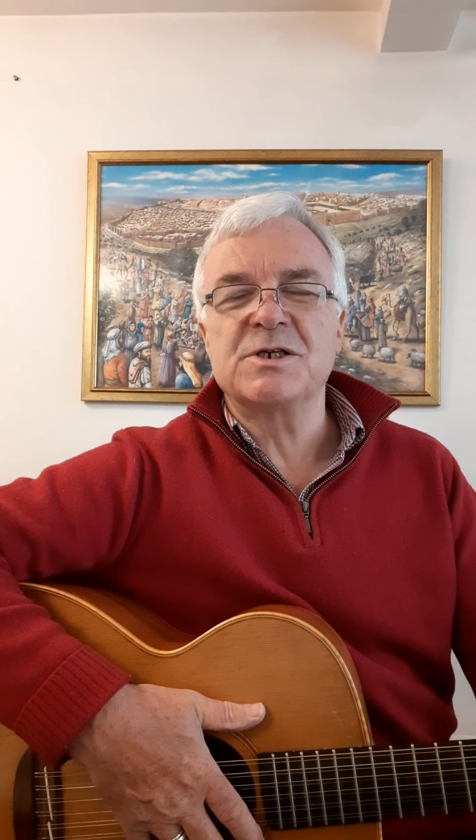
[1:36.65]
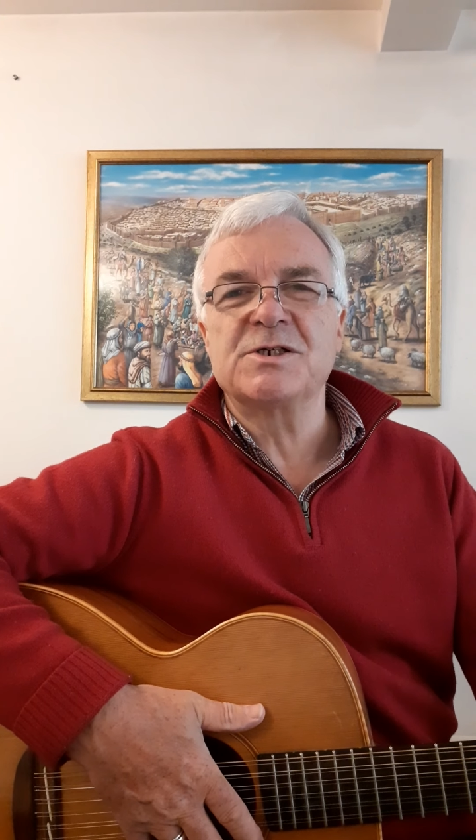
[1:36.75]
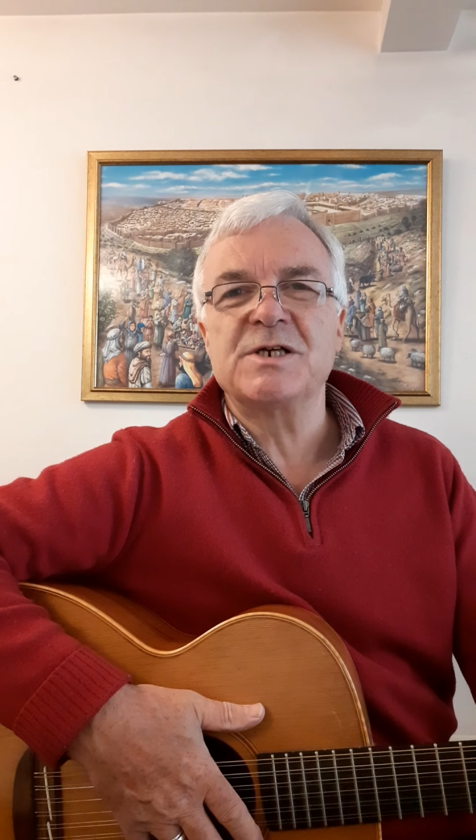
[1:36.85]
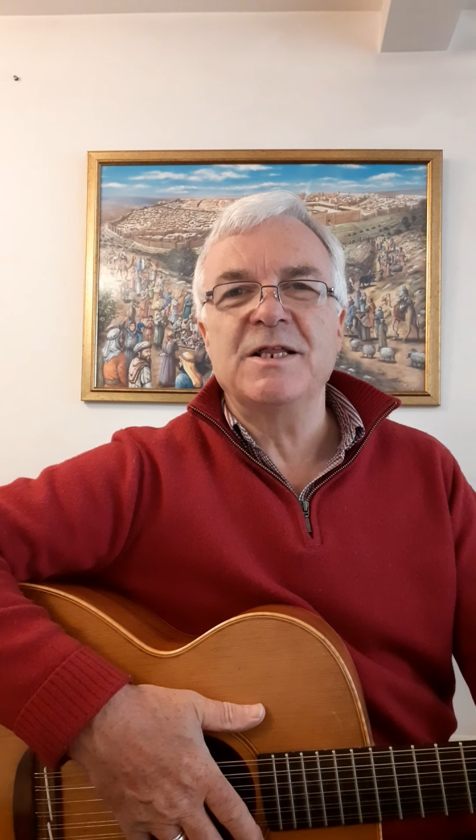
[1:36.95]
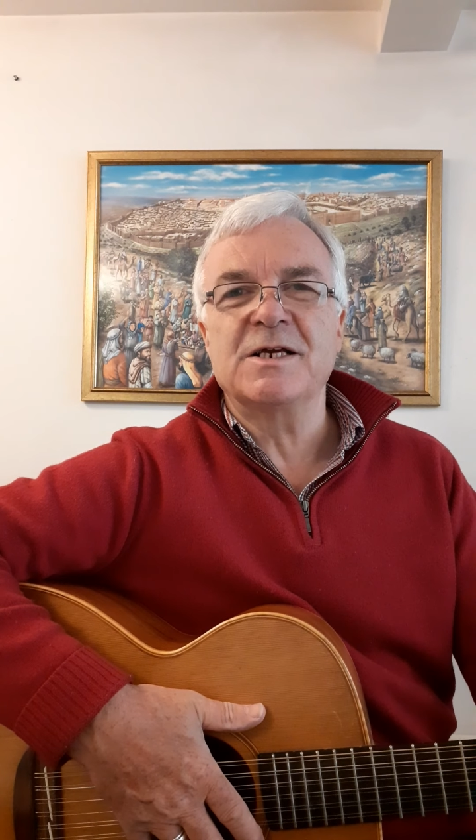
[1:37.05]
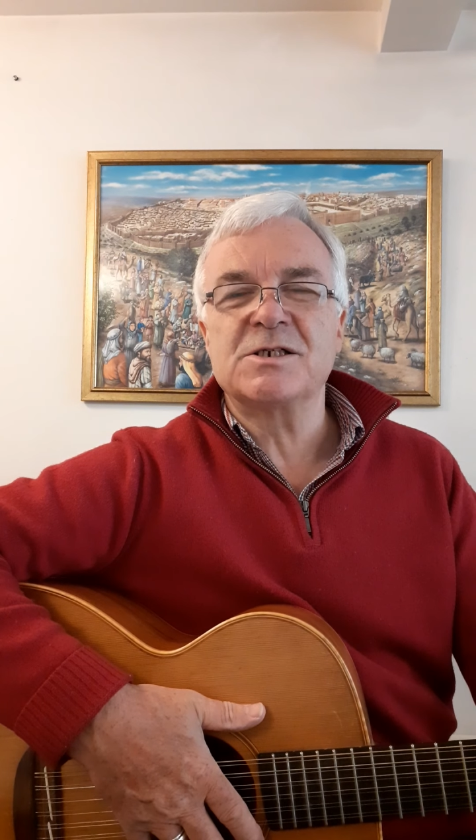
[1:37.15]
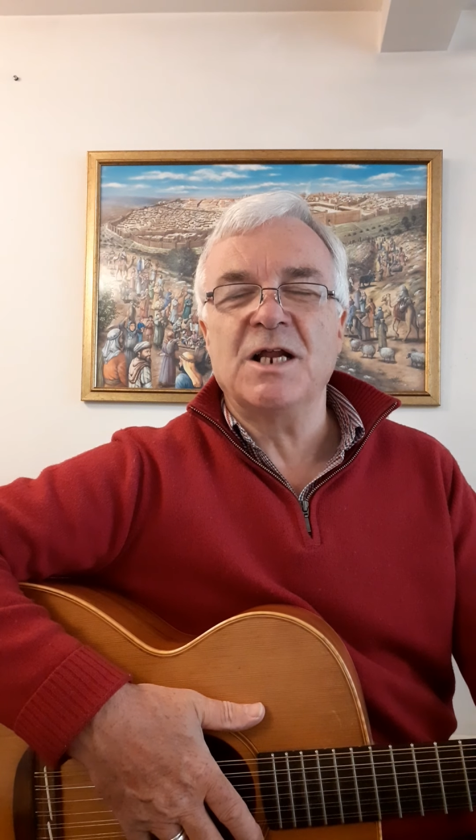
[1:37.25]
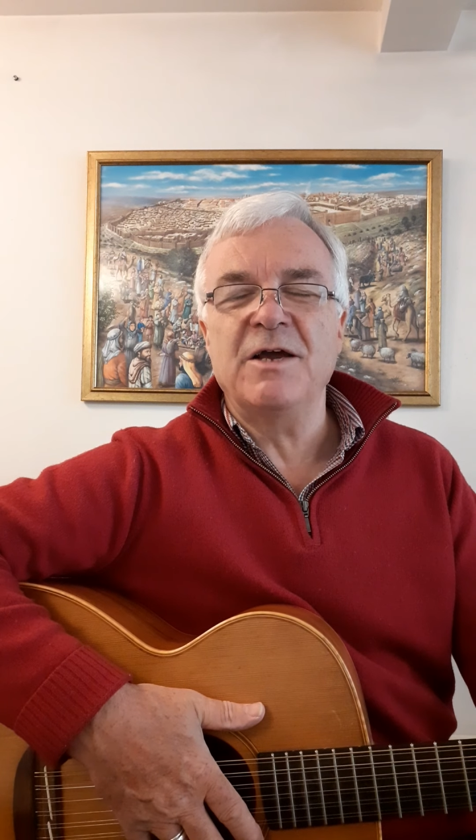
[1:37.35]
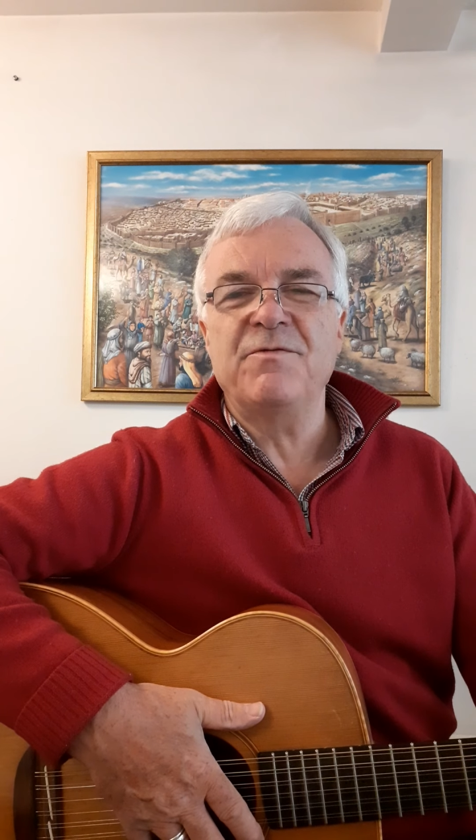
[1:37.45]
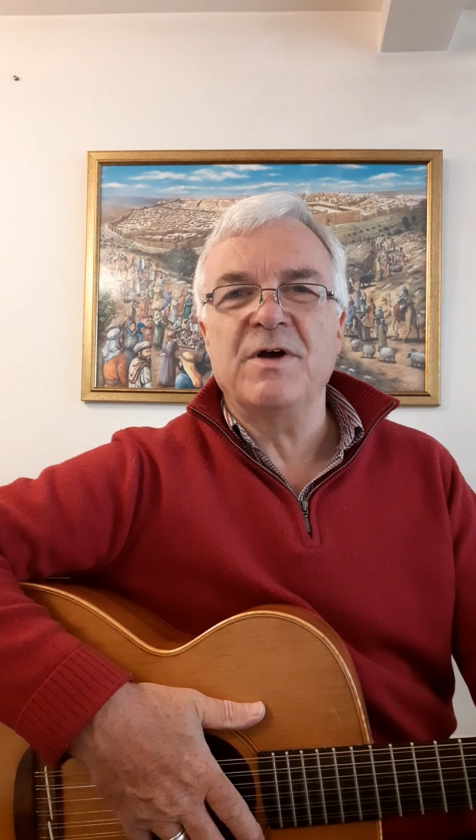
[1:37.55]
to see this
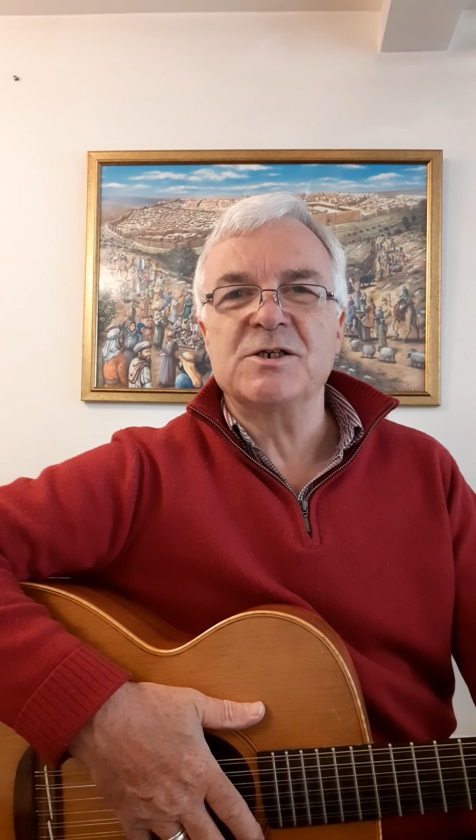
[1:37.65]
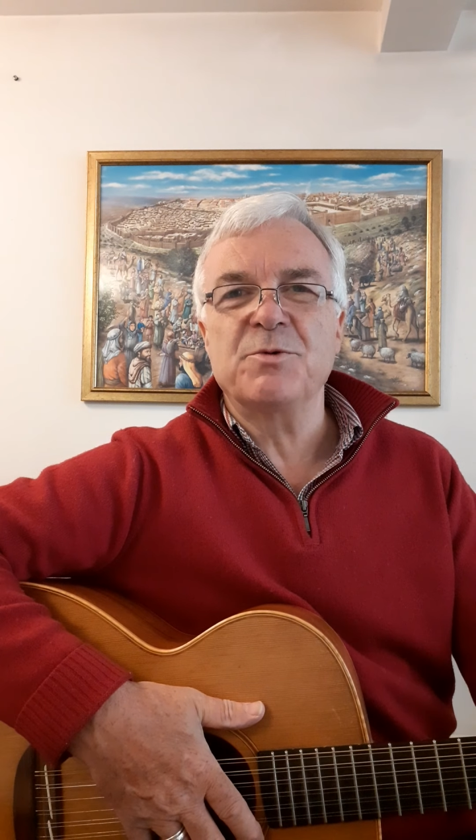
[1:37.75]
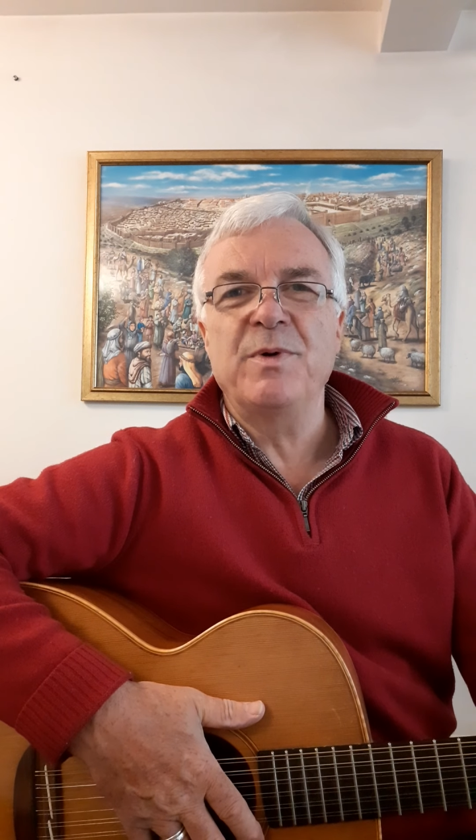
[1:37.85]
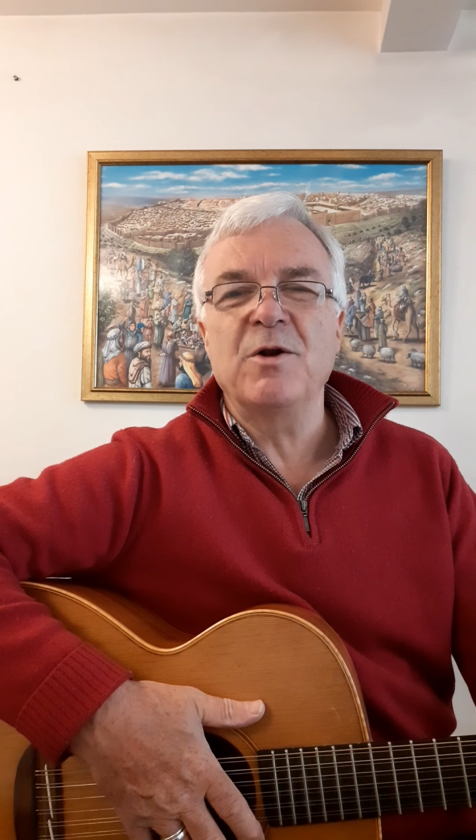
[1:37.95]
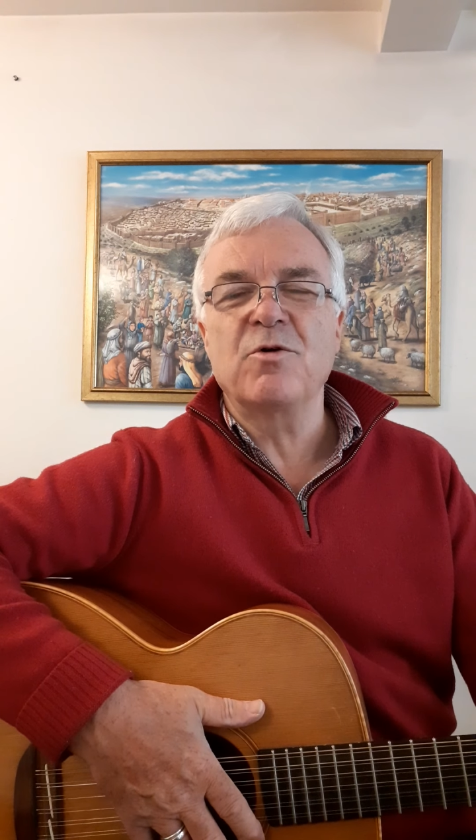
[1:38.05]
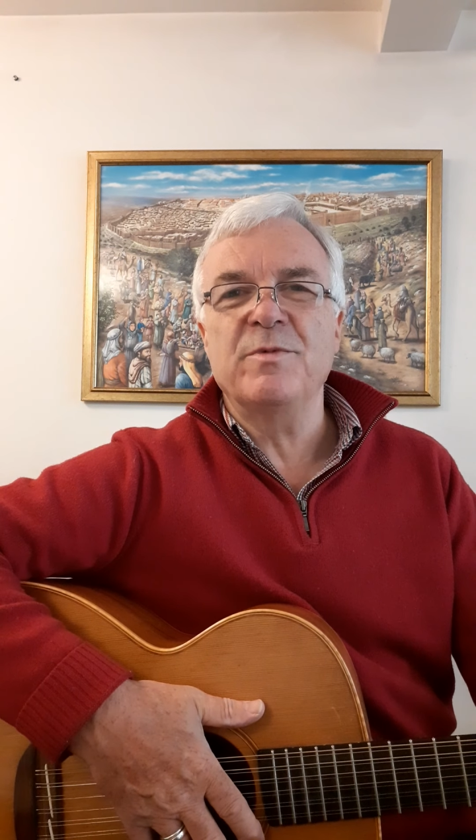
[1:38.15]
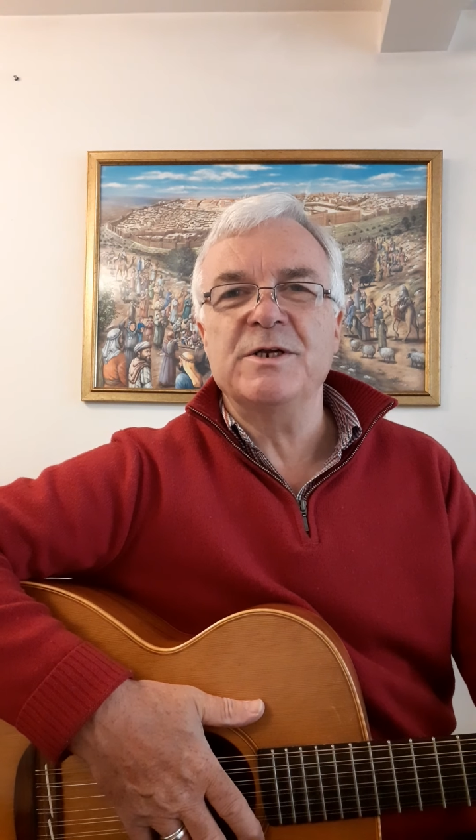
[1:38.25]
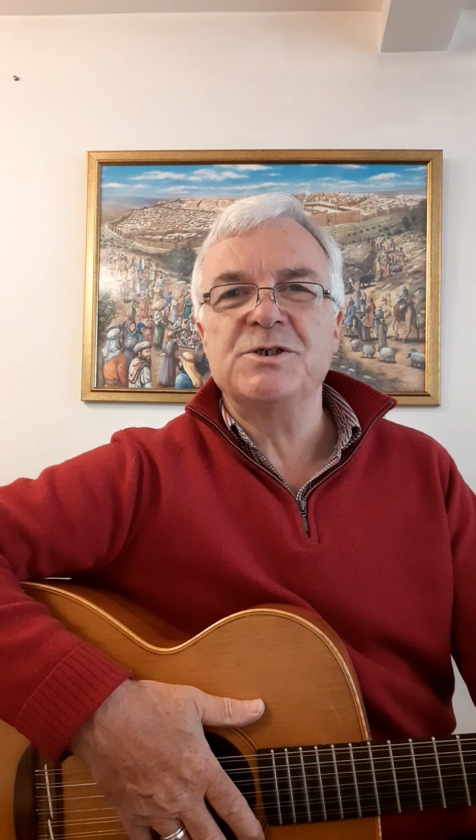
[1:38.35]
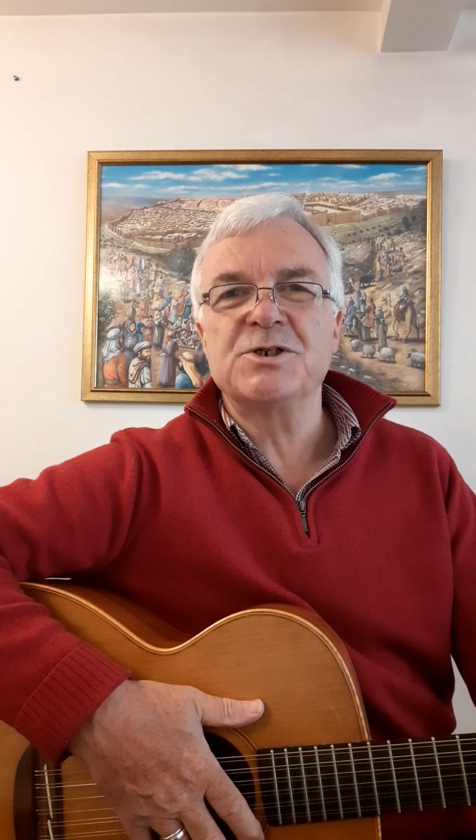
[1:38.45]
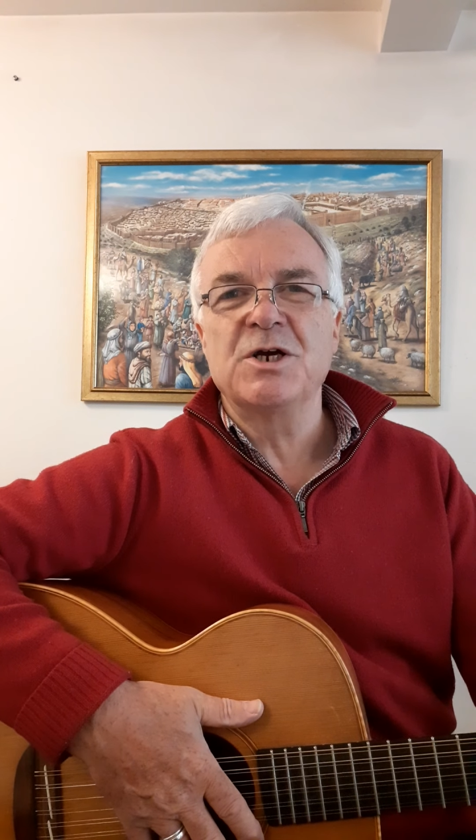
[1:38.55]
life as a
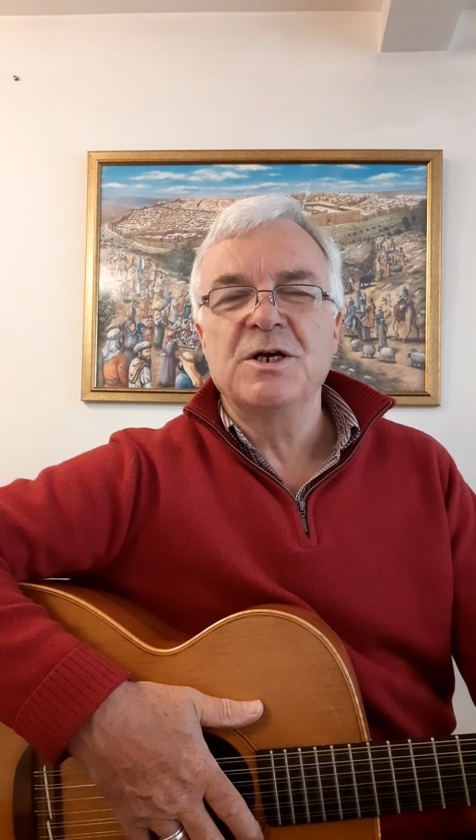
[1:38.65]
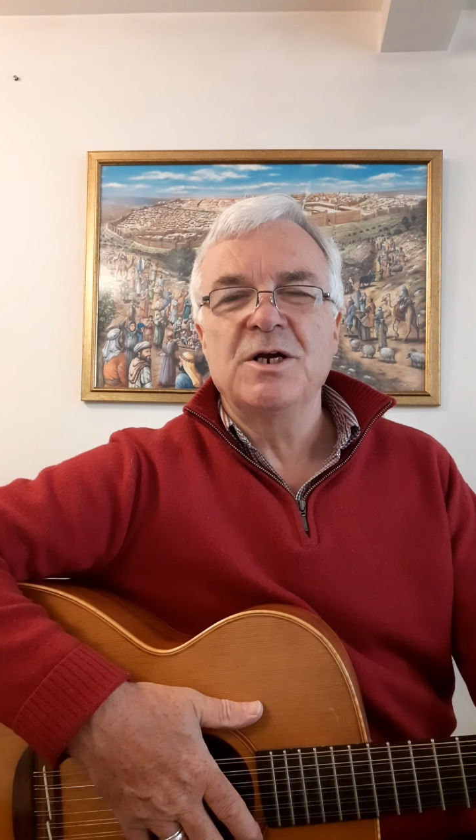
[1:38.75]
pilgrimage